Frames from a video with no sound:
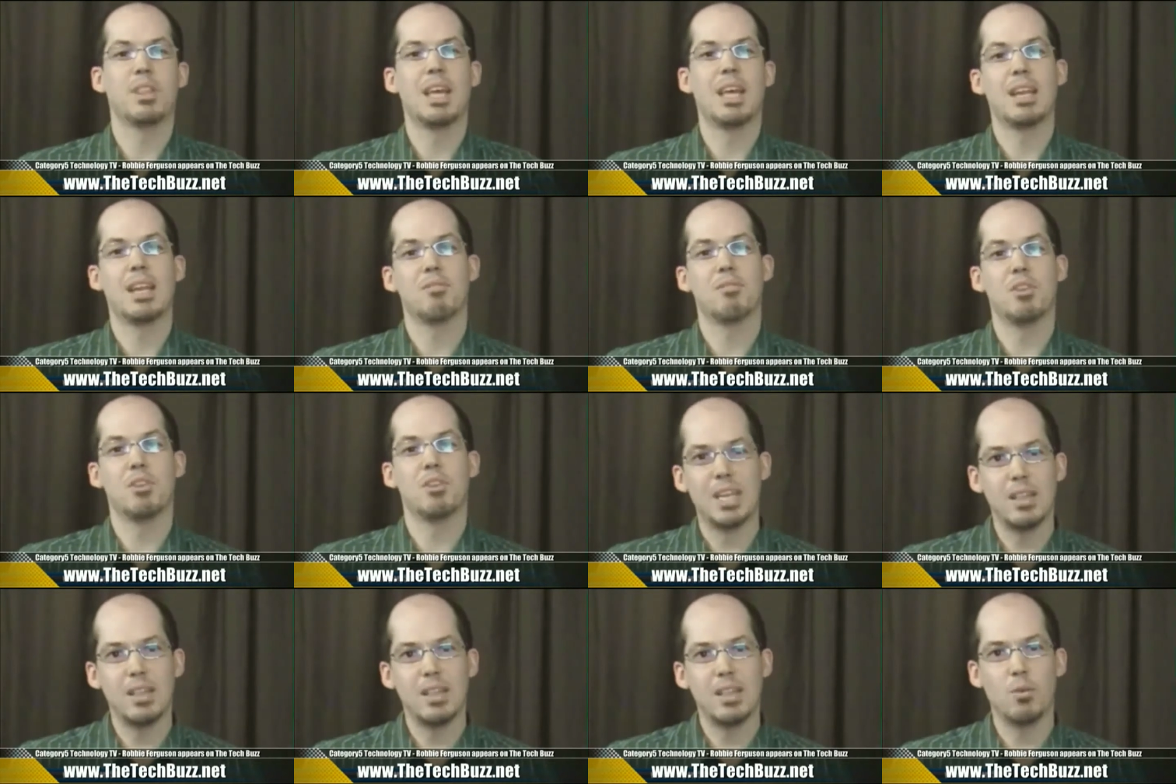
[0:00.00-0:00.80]
But then if
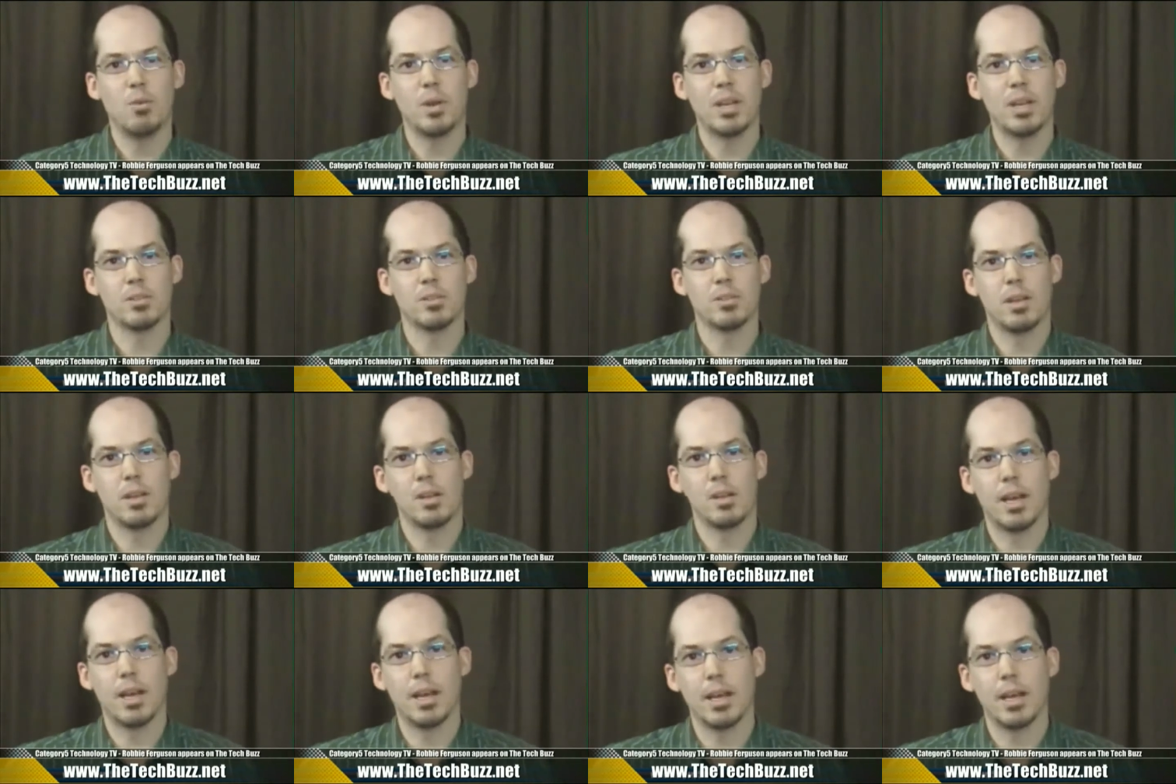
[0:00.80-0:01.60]
you need the Windows uh,
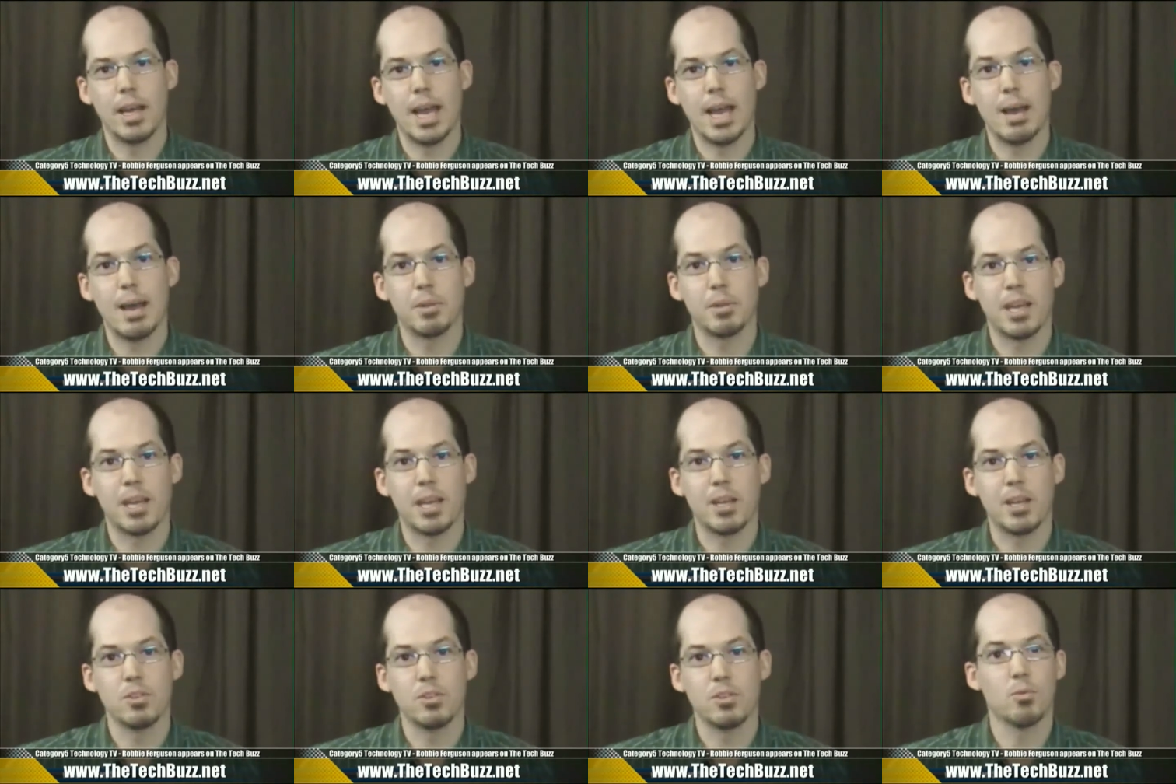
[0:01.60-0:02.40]

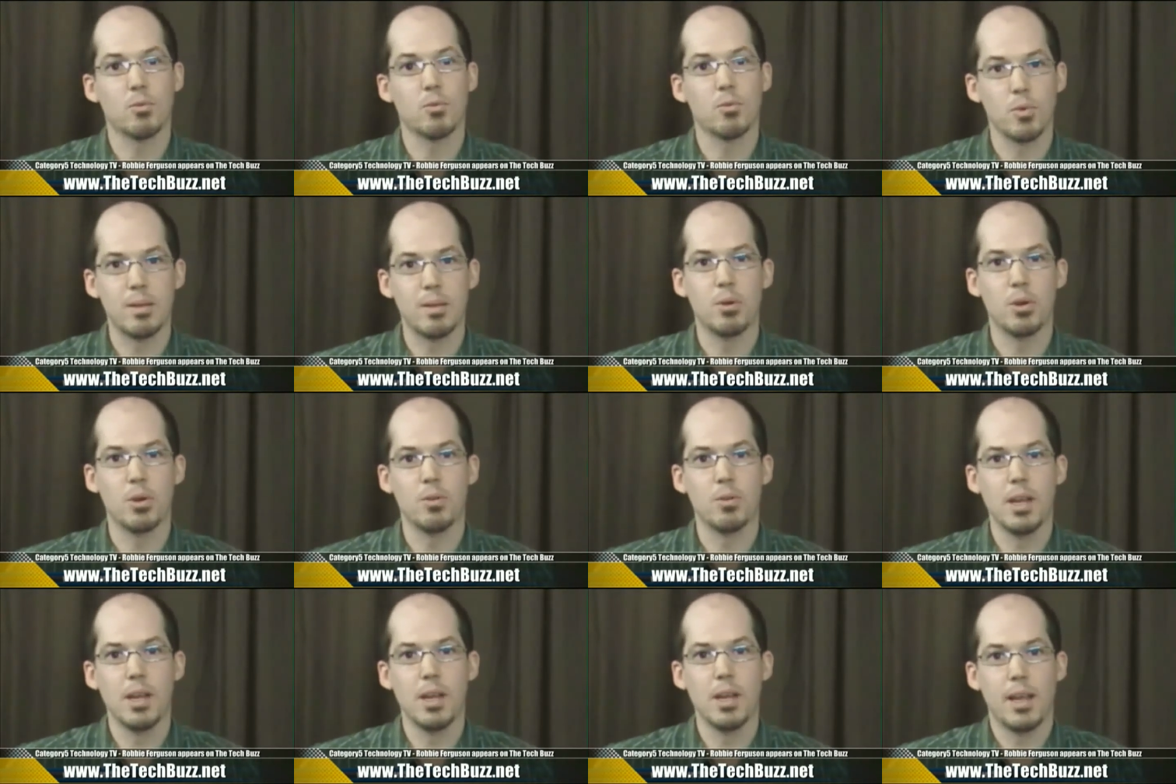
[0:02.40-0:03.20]
applications, you can
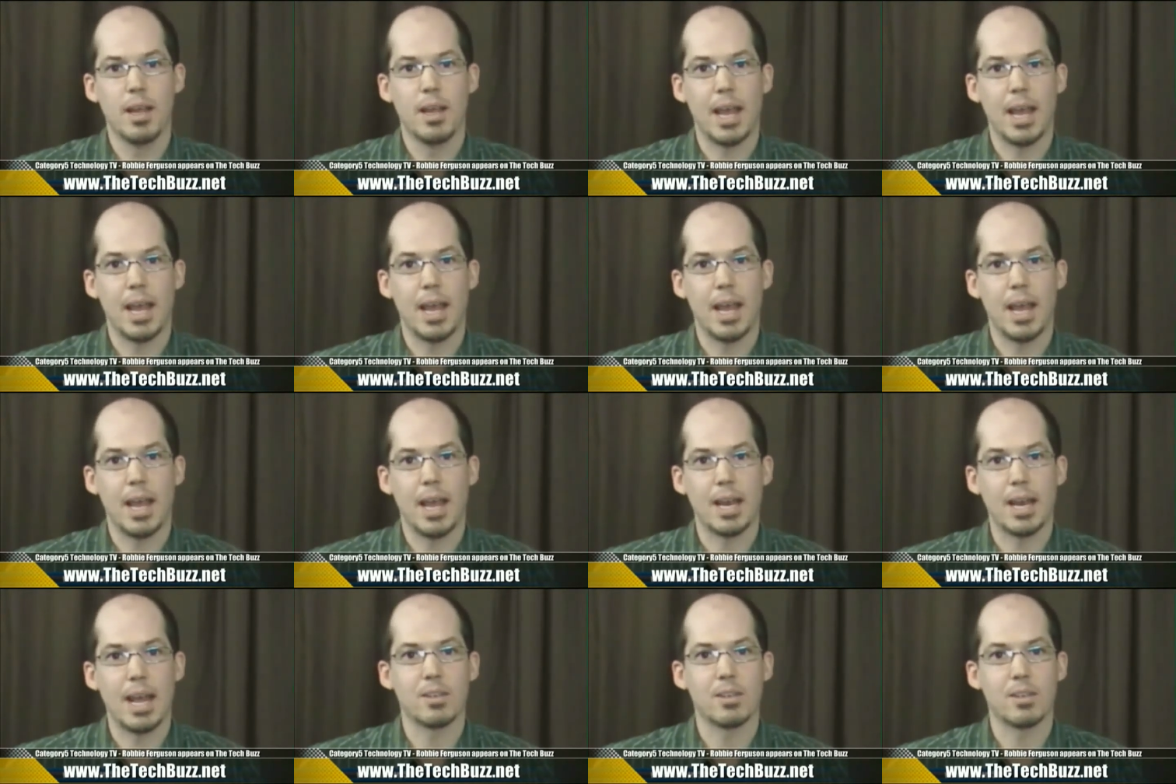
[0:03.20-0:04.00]
reboot and
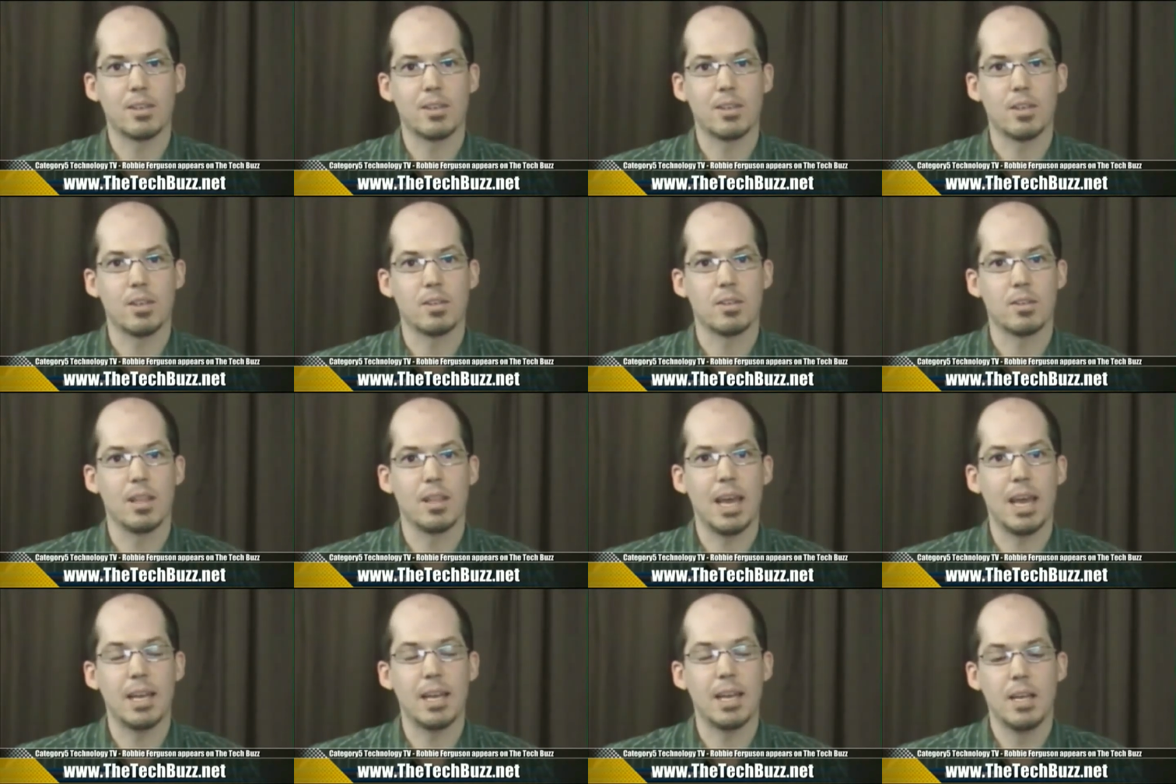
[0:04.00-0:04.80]
have access to
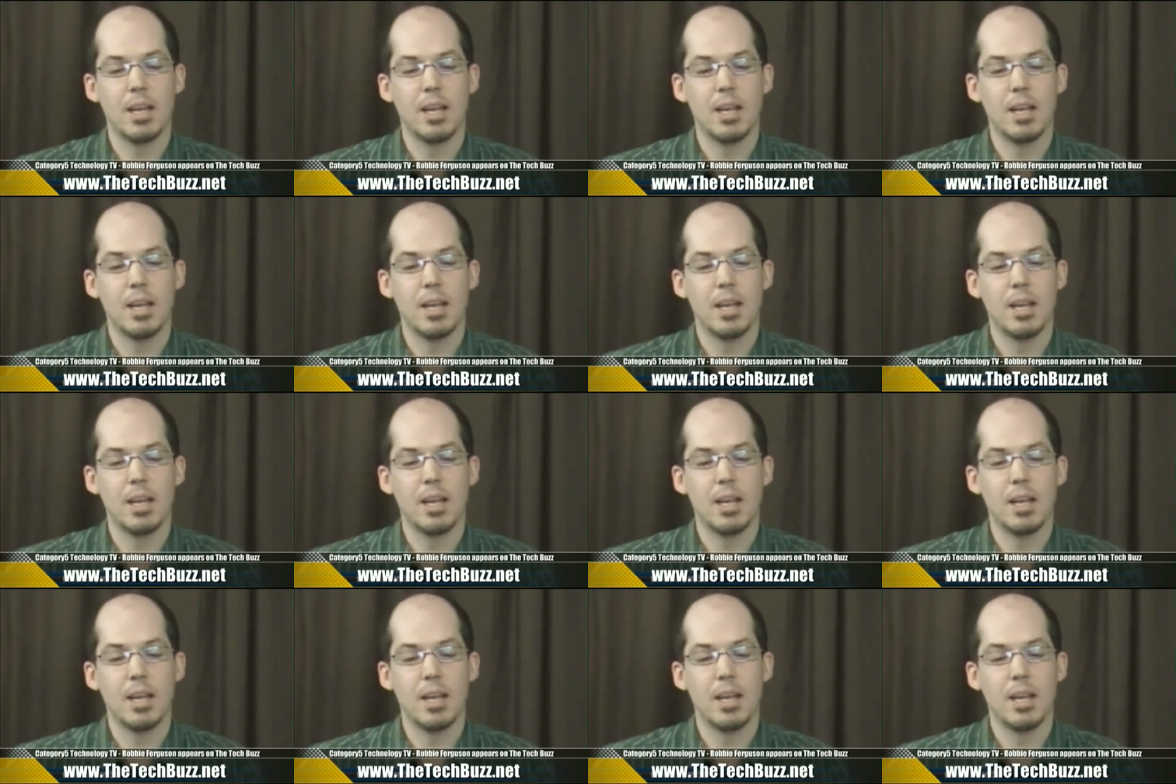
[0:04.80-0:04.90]
that.